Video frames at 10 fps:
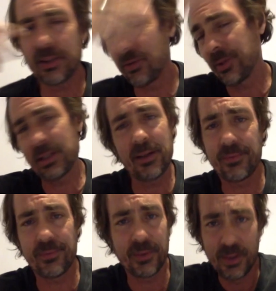I know they
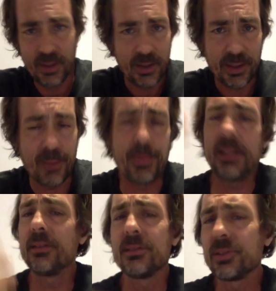love the
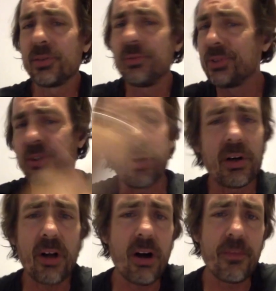Beatles, who
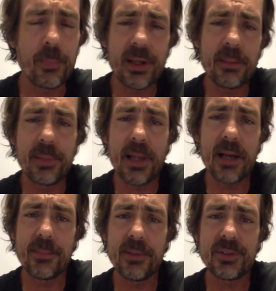start off playing
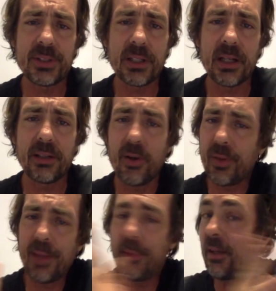black music. I know
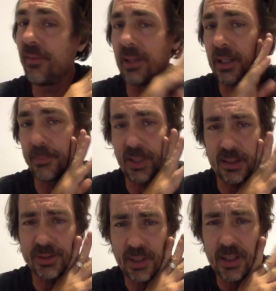they may even like
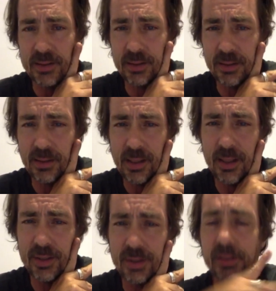Michael Jackson
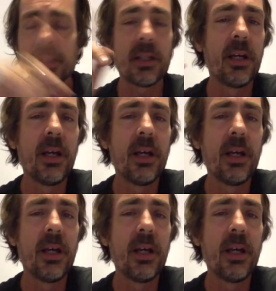occasionally.